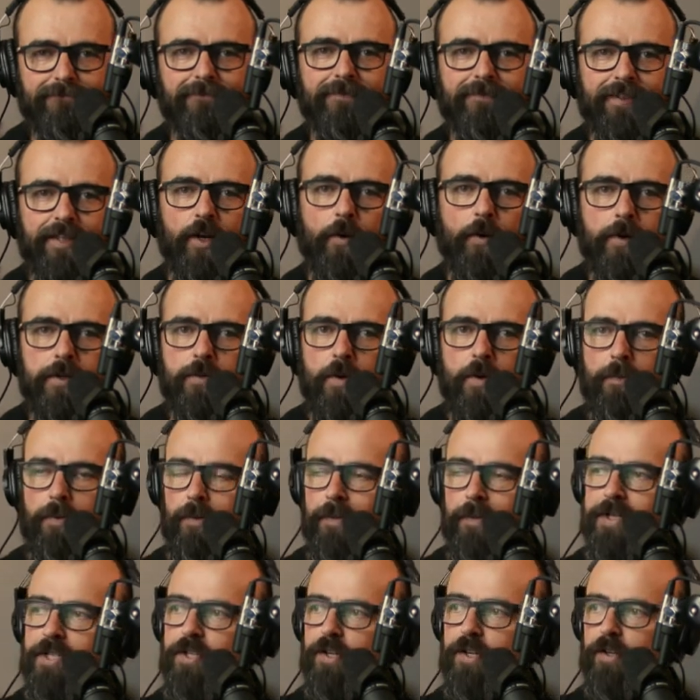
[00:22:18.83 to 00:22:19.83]
You always want
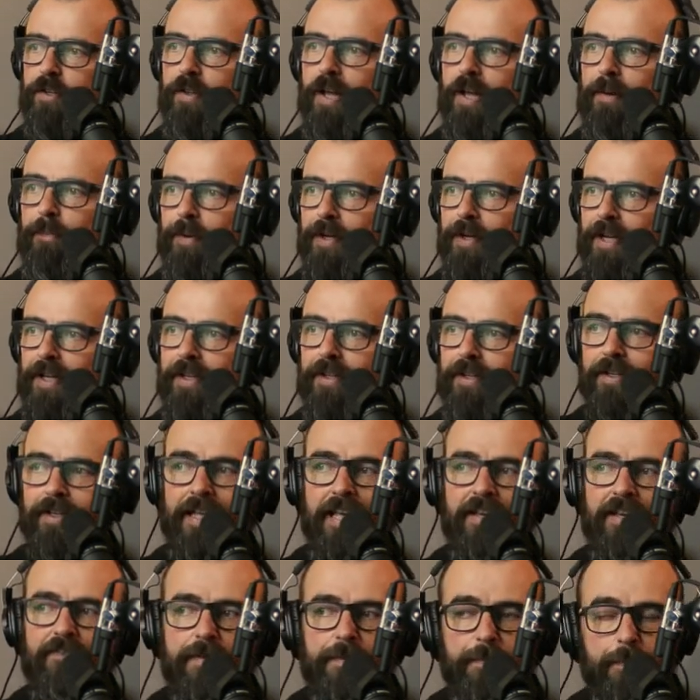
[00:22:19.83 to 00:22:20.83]
permission to do that, but
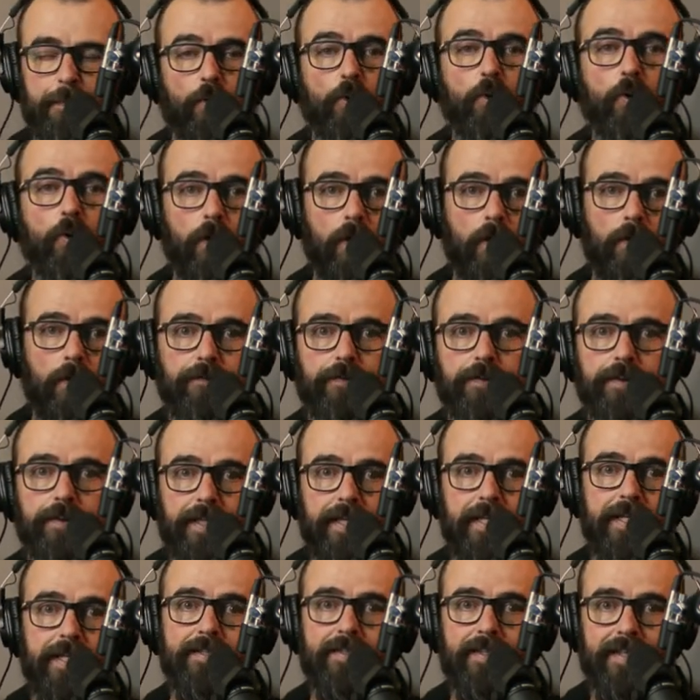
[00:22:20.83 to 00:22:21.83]
give me more for
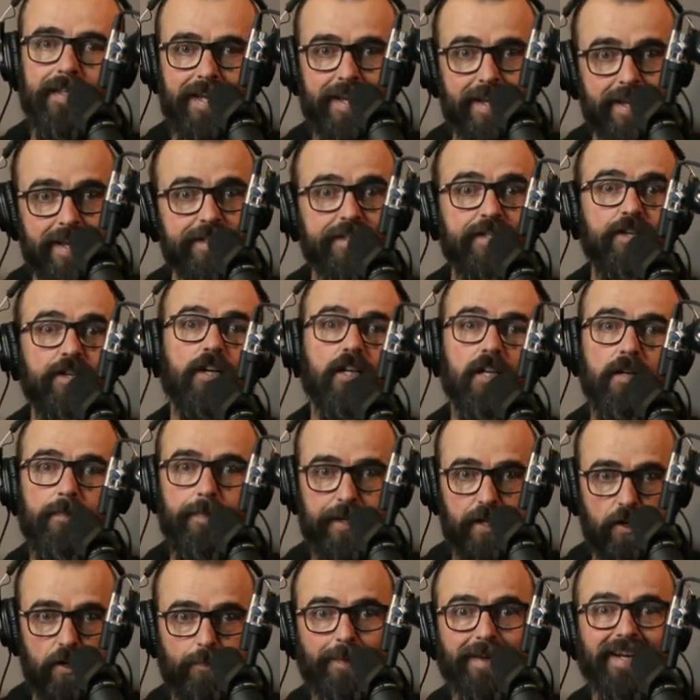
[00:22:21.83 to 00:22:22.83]
these. These are going to
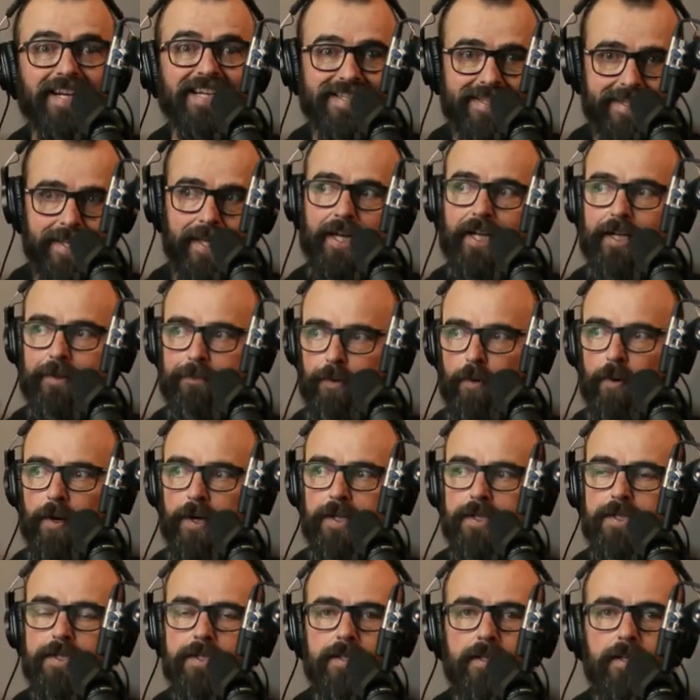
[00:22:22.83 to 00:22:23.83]
be your biggest selling
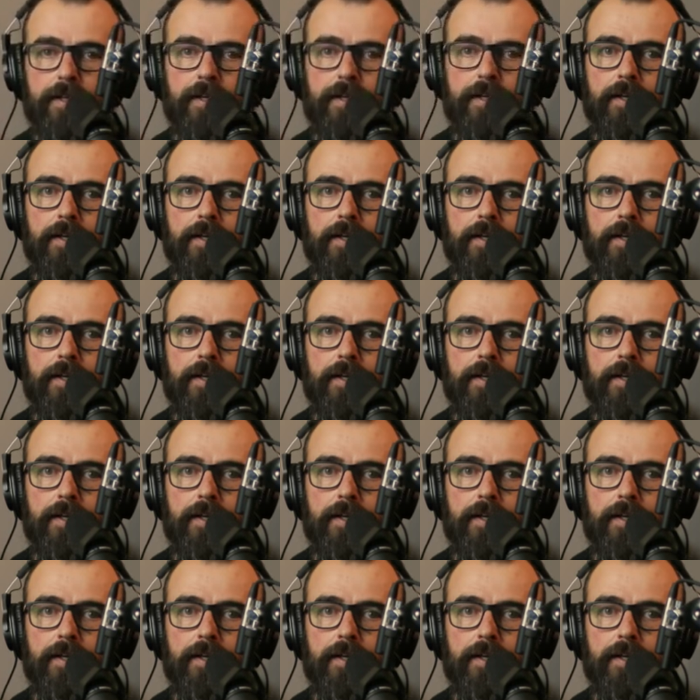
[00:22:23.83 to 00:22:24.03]
points.